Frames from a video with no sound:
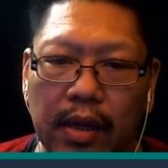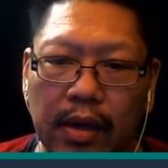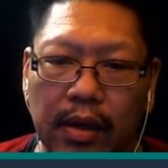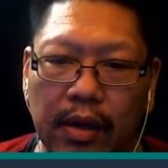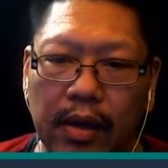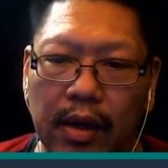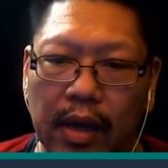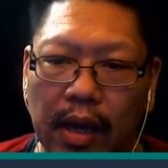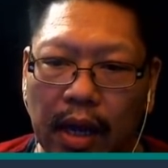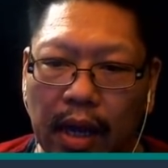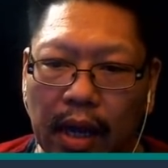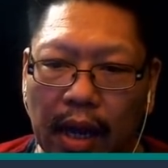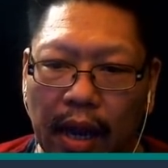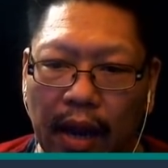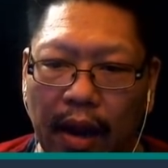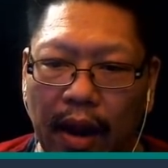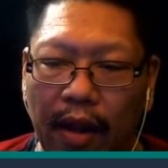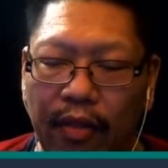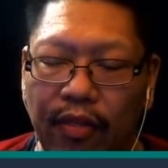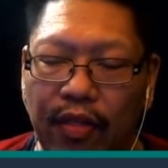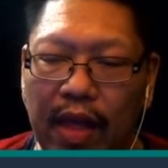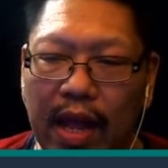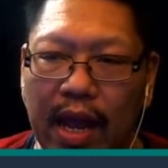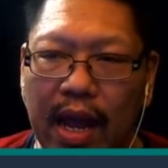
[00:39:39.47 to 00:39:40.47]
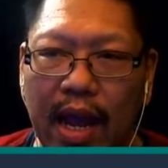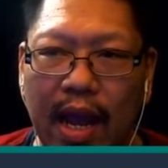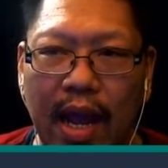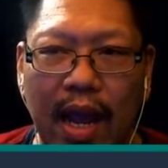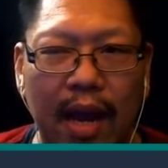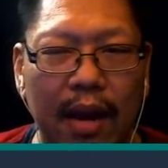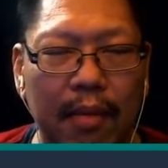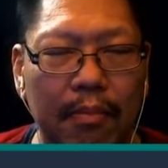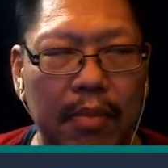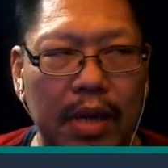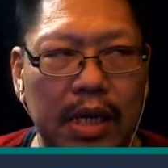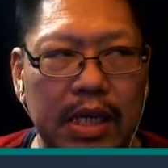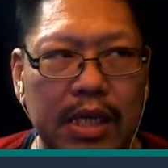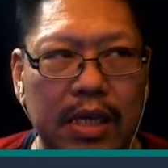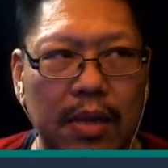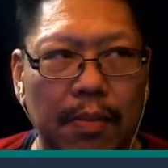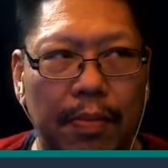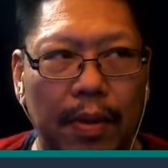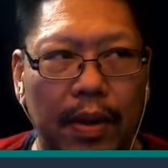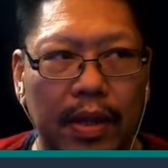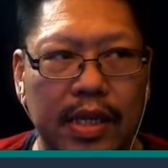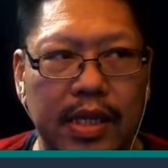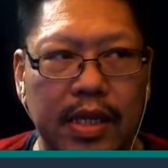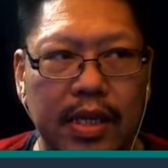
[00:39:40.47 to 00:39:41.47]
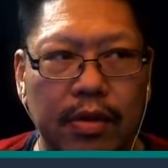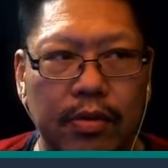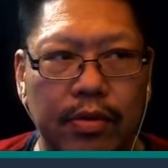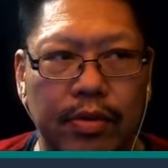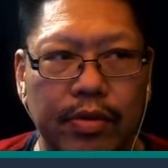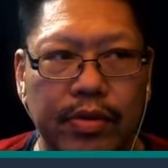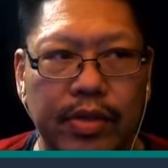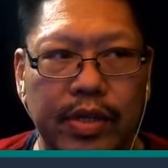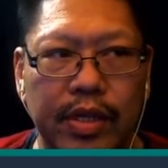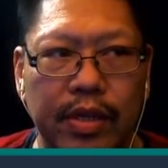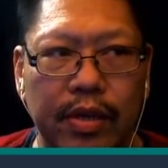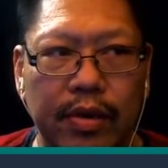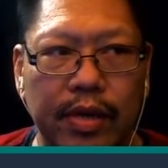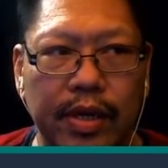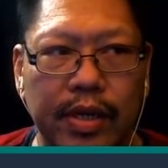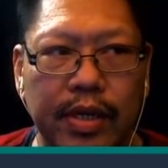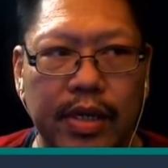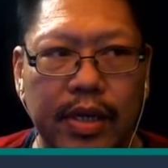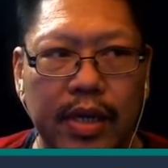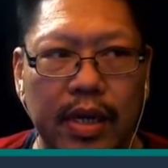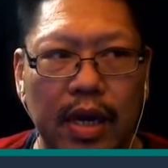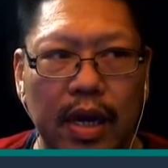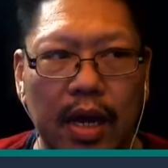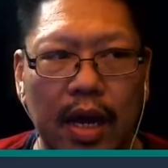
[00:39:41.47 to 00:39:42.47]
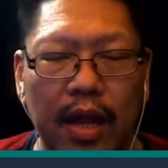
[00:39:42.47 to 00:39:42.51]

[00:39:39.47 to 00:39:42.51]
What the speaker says: Okay, and I think I kind of messed up on the CO2 series.